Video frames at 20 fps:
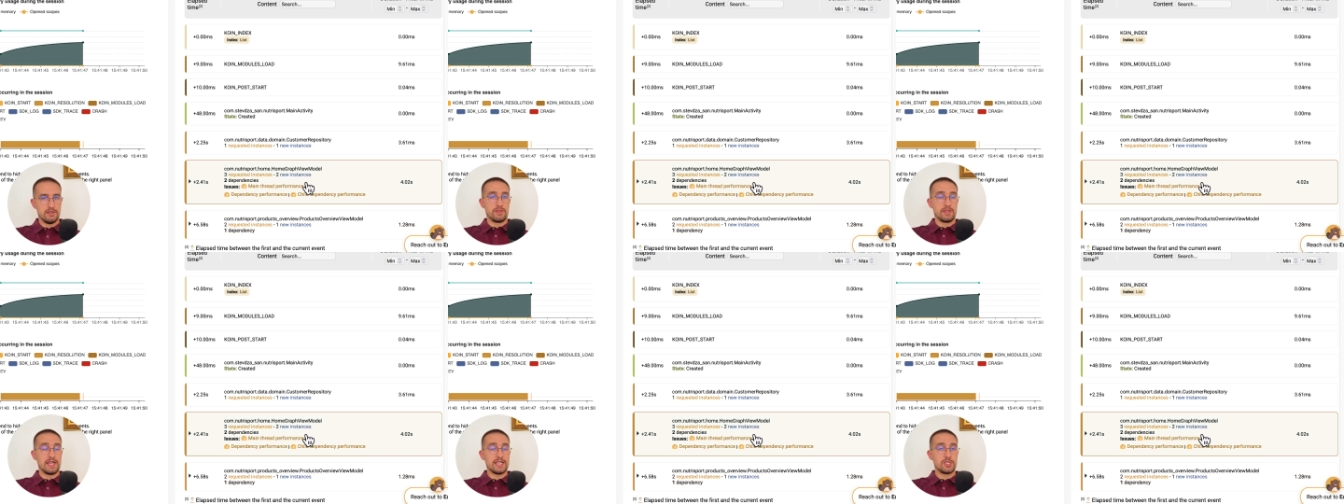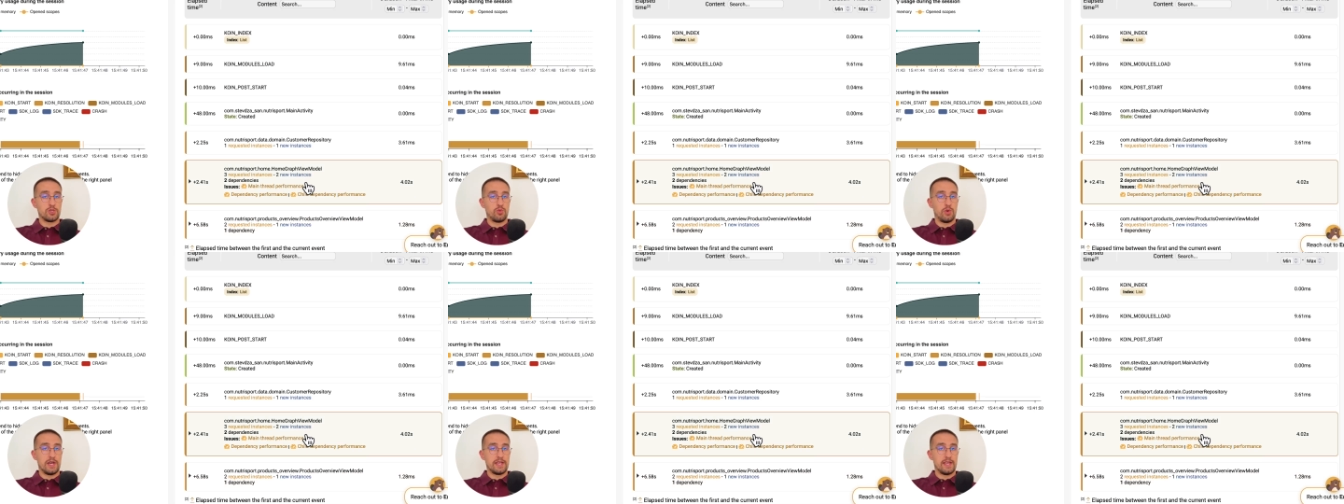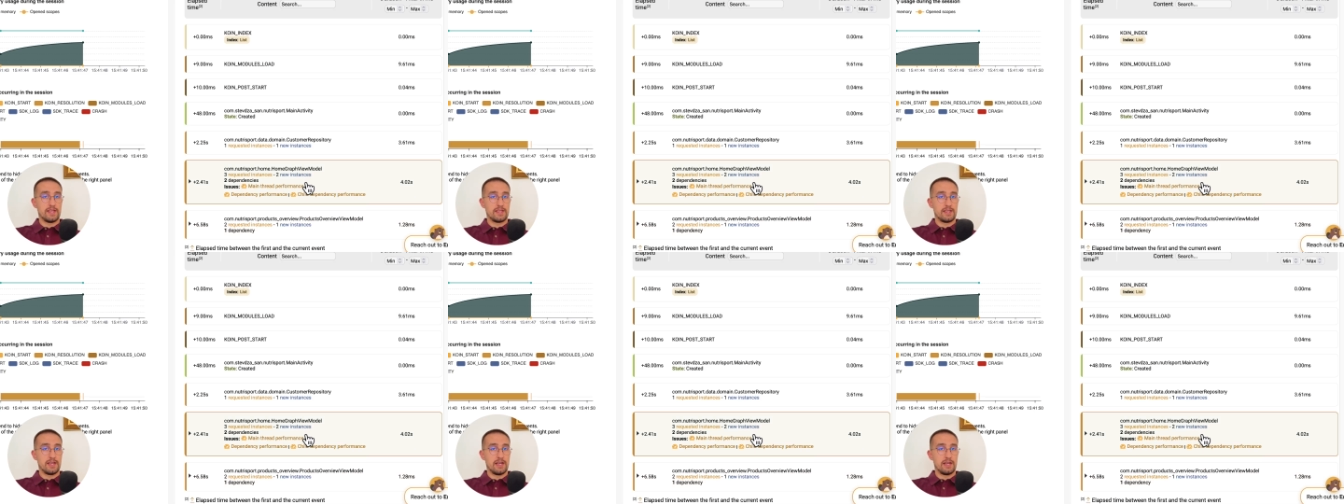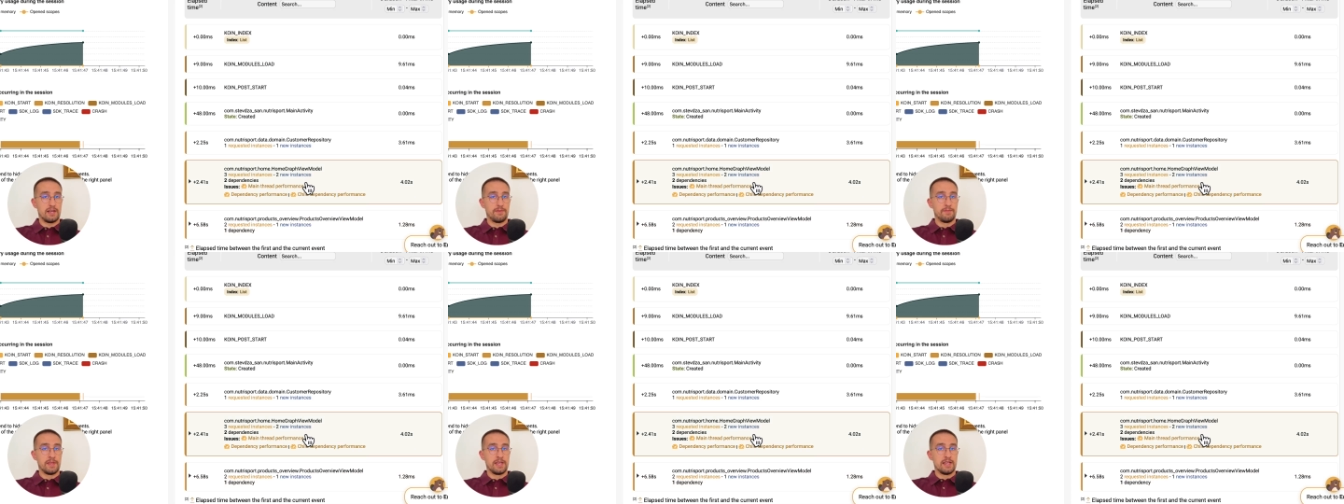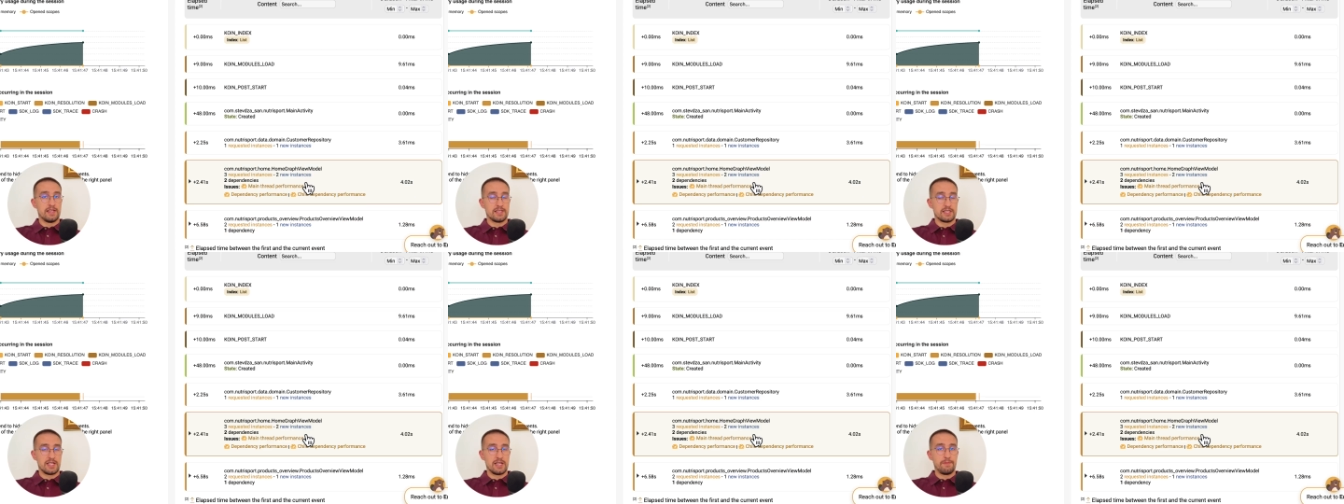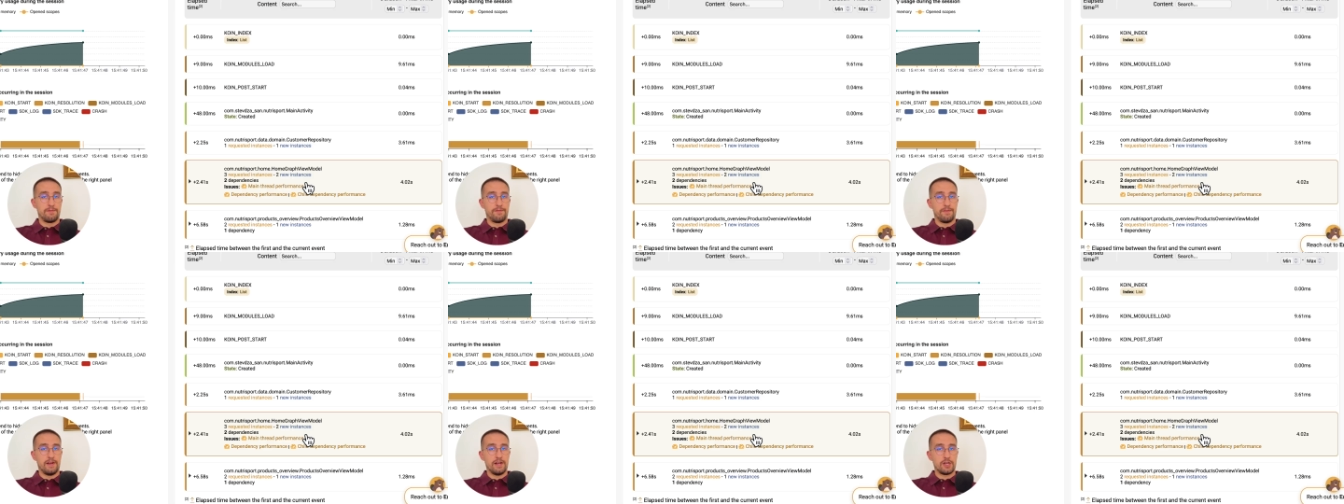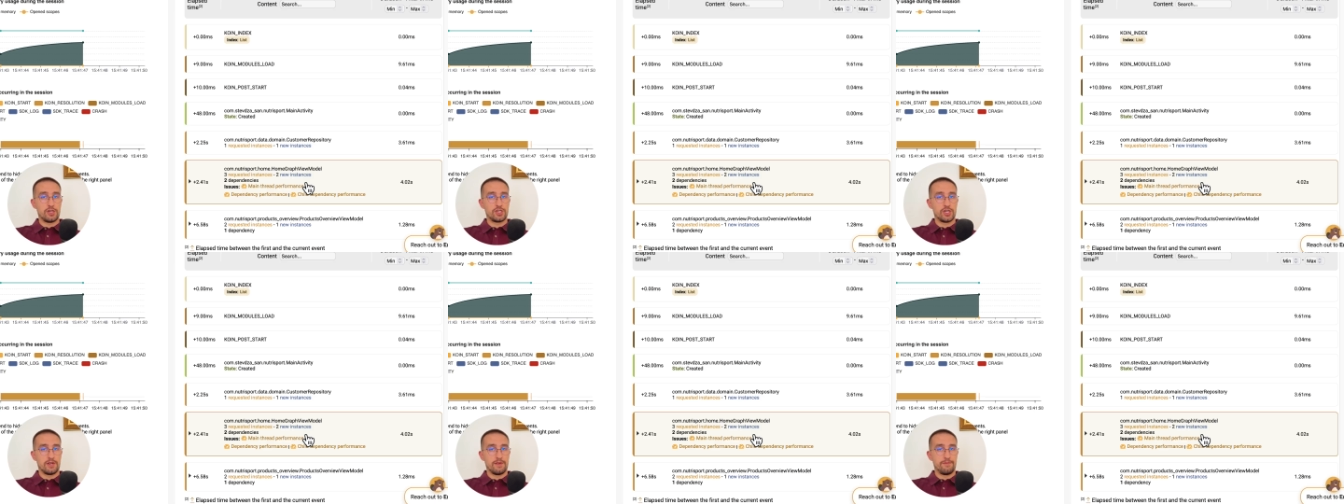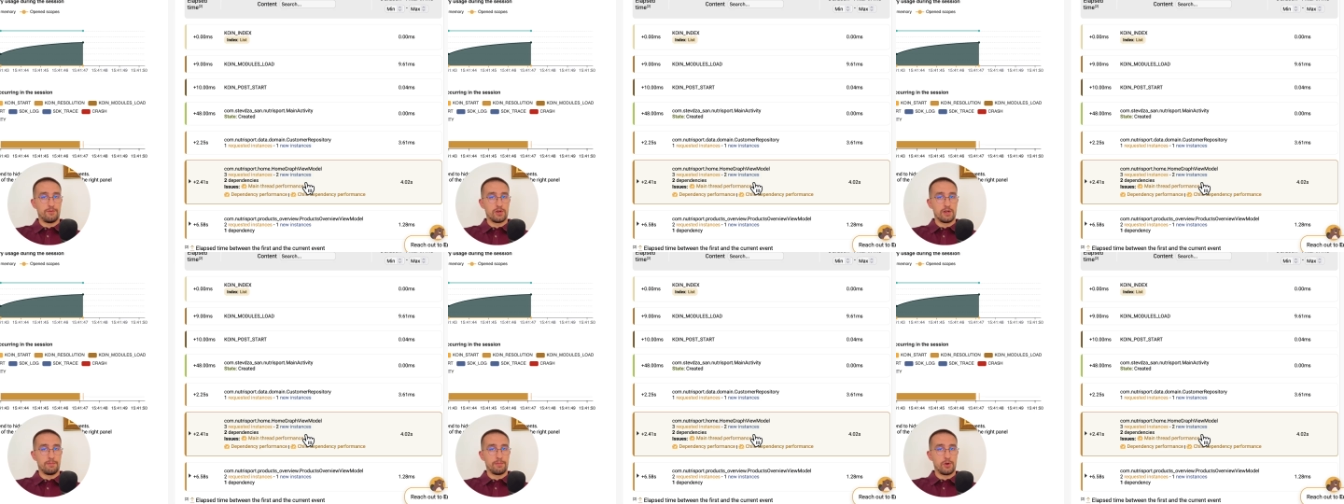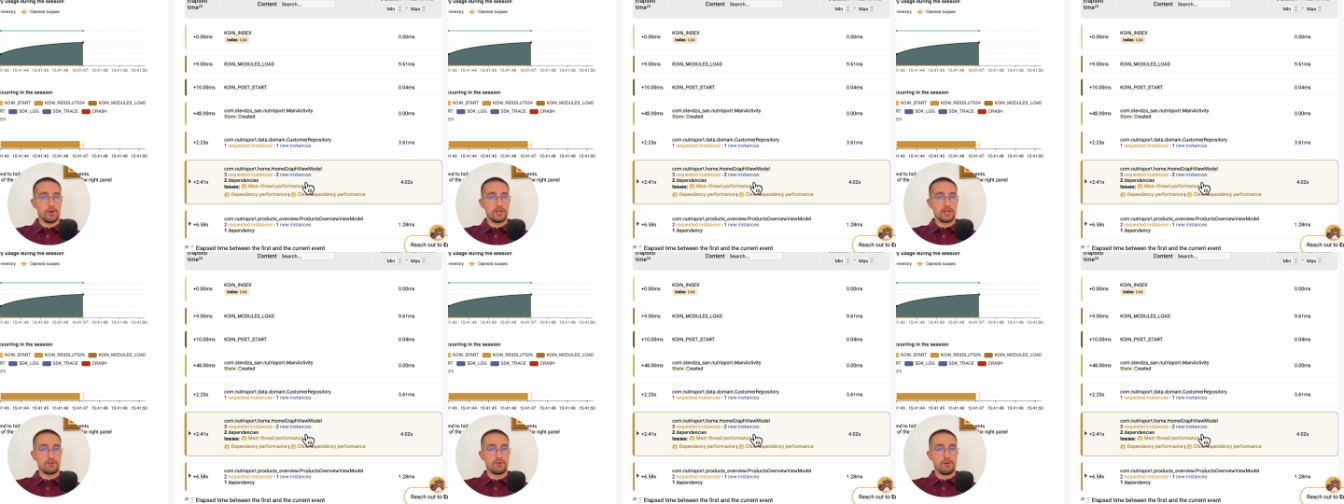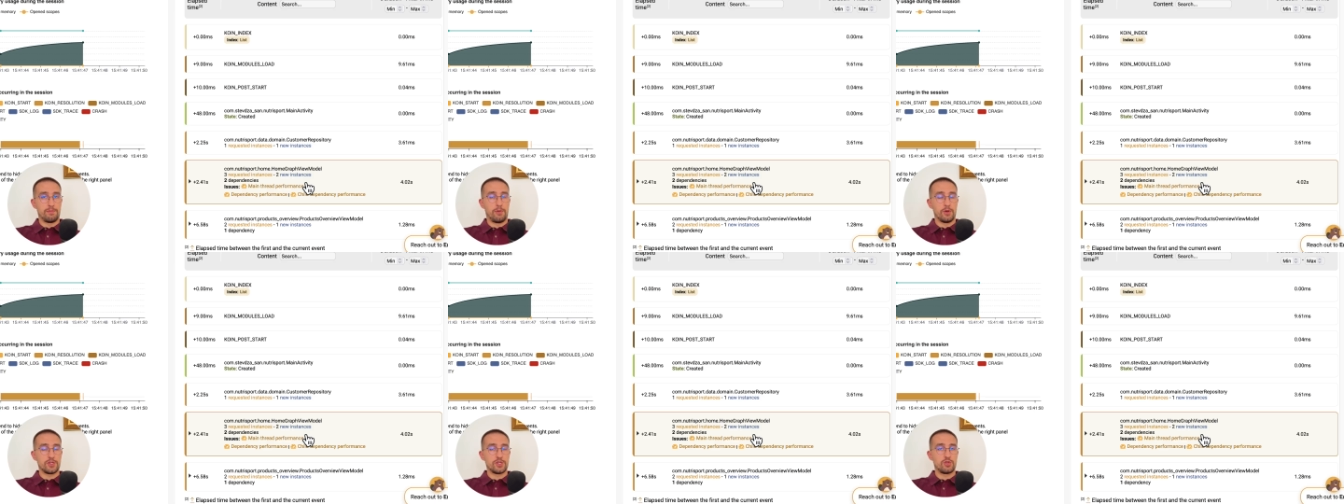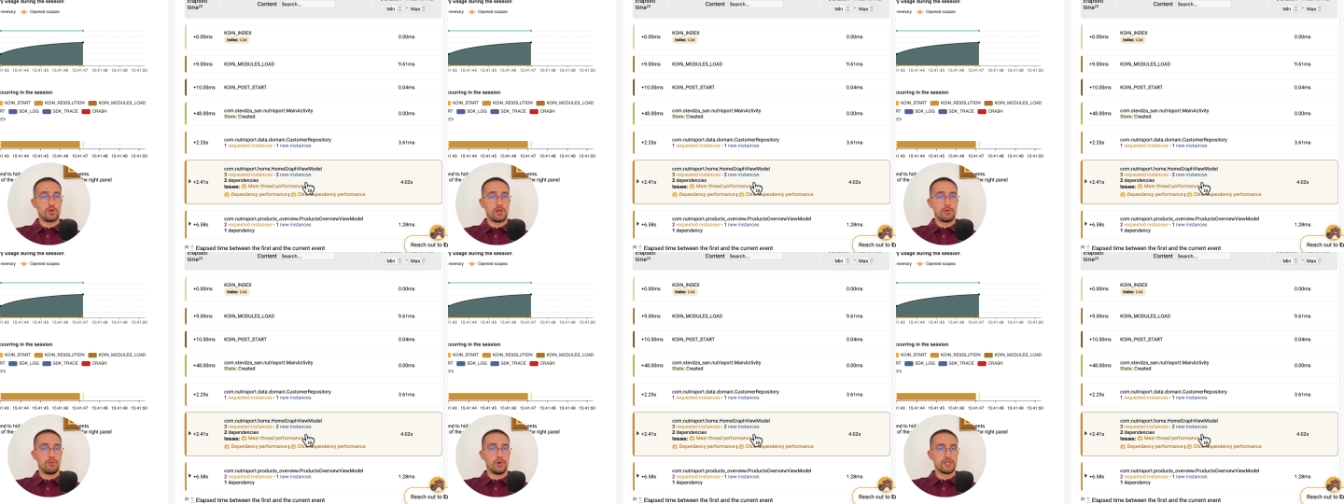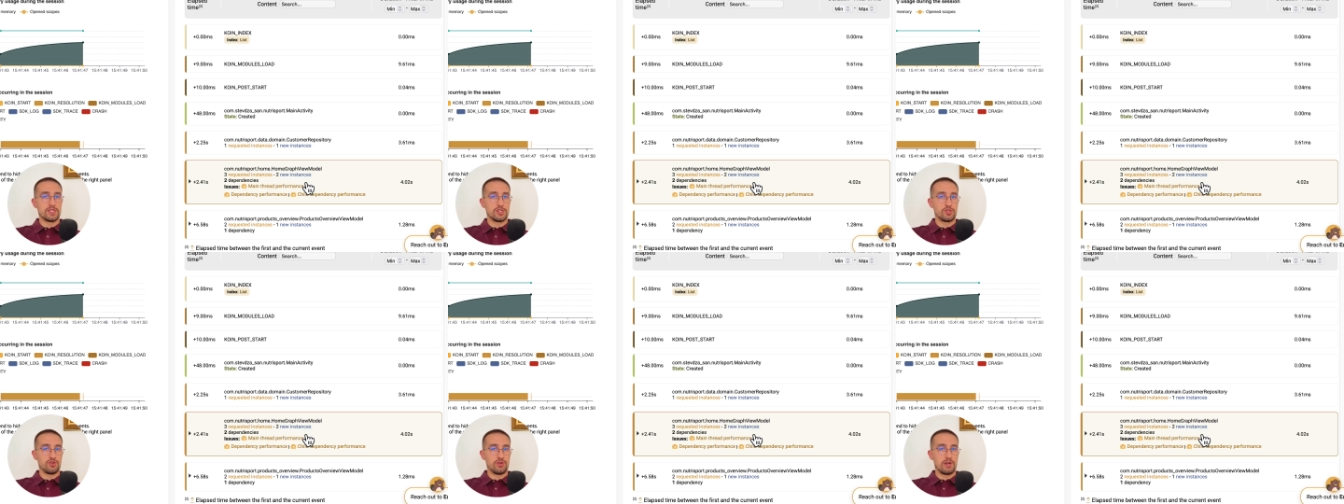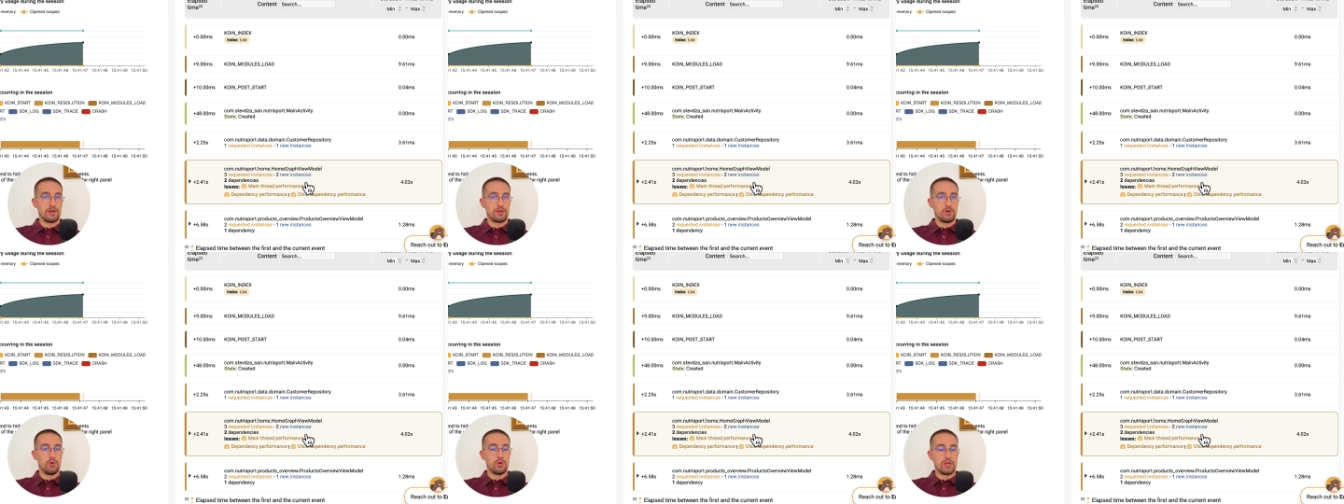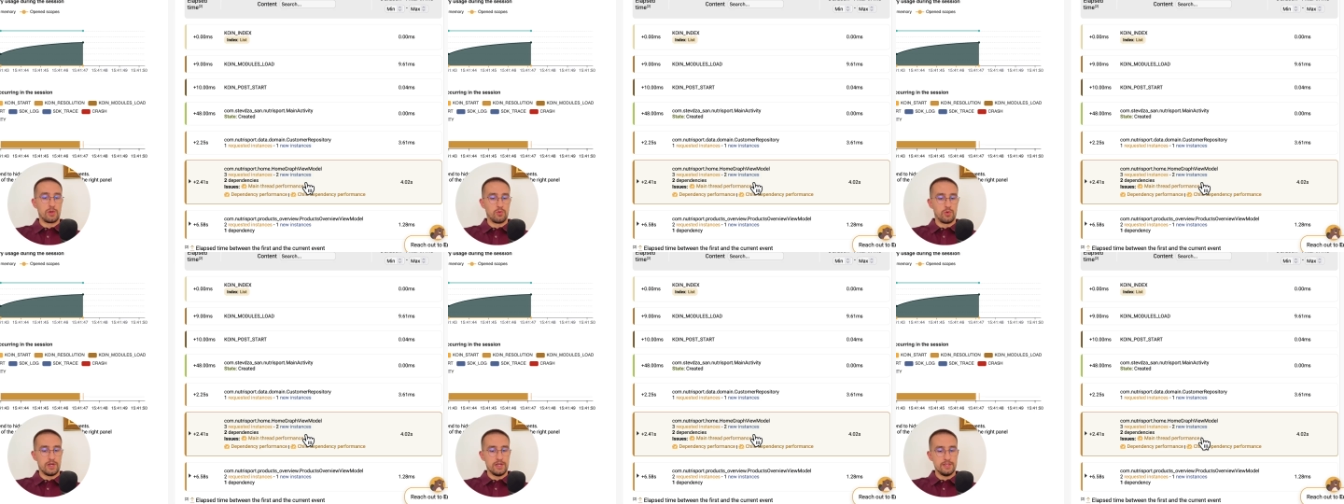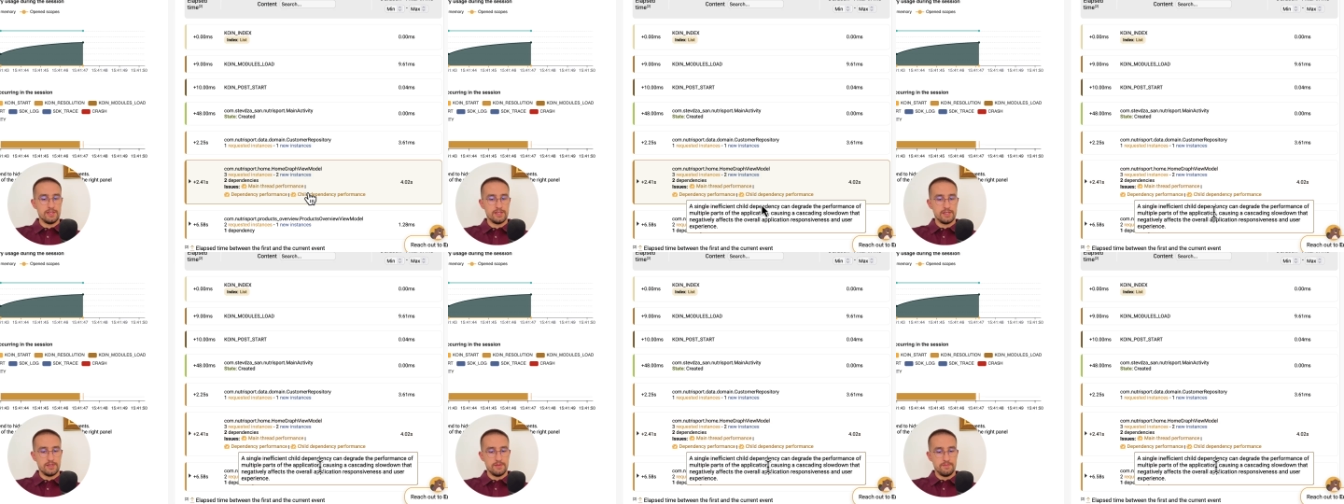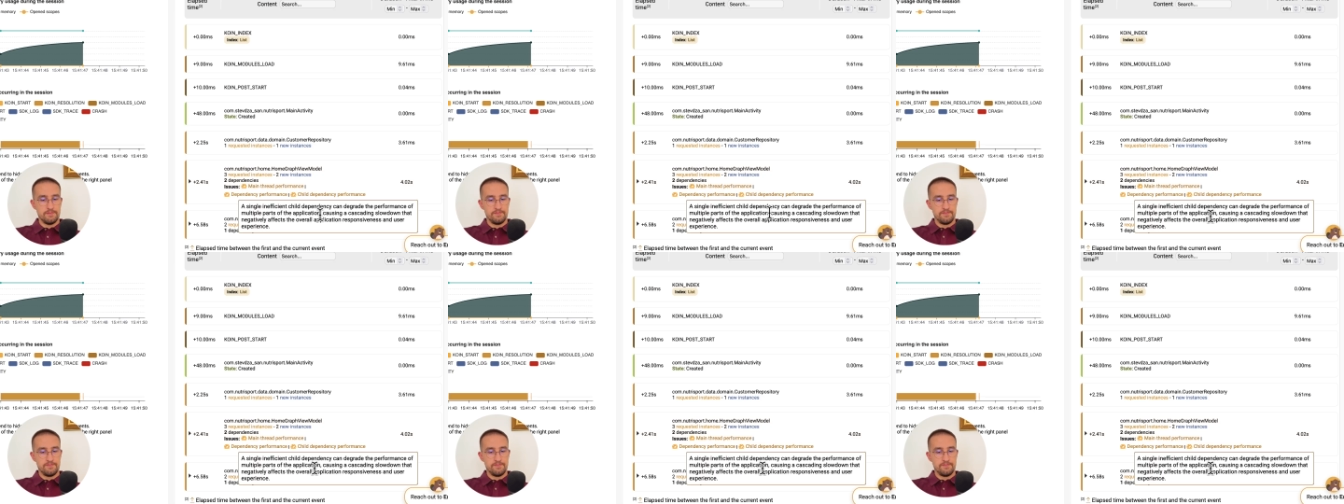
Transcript: That's why that sleep function for the product repository was triggered only once.